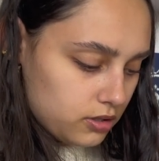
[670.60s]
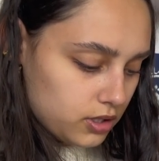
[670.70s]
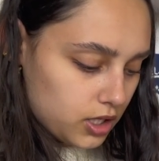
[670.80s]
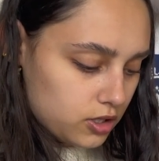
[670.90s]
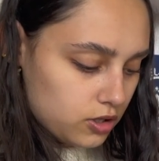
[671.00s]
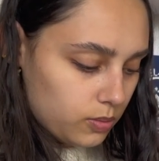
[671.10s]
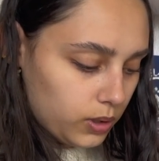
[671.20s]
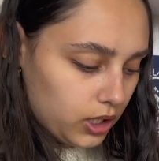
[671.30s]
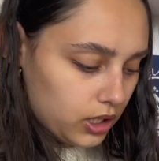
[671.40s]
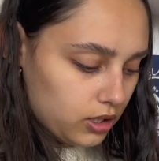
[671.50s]
Looks so
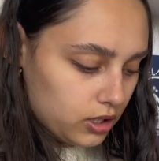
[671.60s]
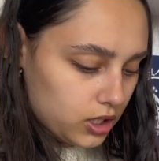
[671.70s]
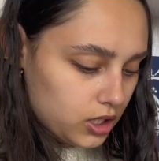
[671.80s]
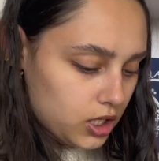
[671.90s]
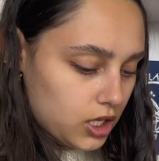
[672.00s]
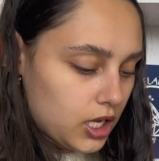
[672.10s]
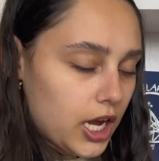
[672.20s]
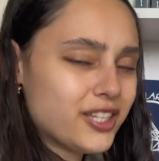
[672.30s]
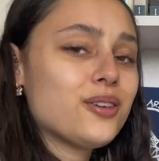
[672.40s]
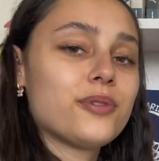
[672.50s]
pretty.
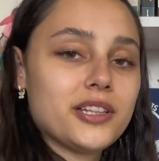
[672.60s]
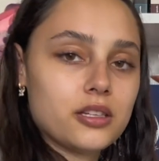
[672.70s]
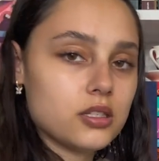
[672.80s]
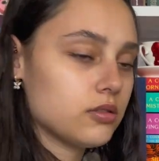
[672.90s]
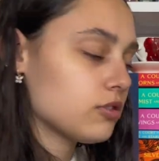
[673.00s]
I should read this soon,